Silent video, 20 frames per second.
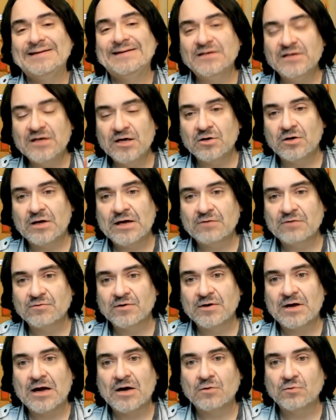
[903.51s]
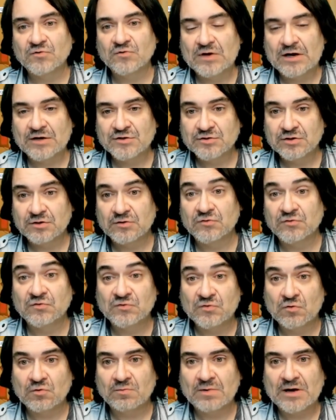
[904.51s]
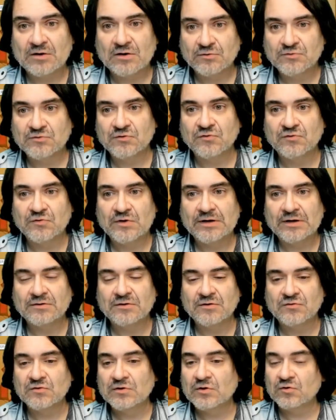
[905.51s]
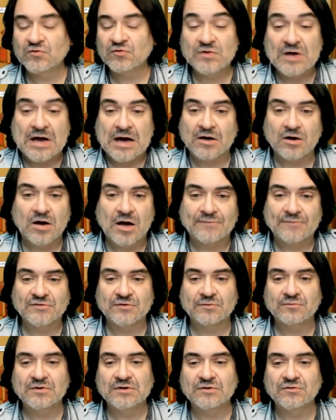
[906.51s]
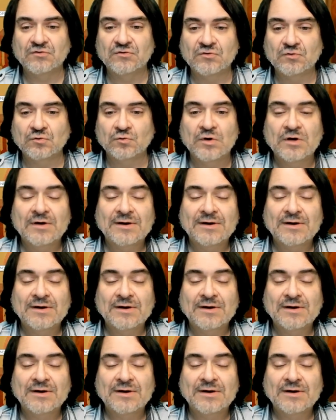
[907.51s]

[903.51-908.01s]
Kiddle I ever got was actually in a soda bottle just like this. And there's knockoffs of these two.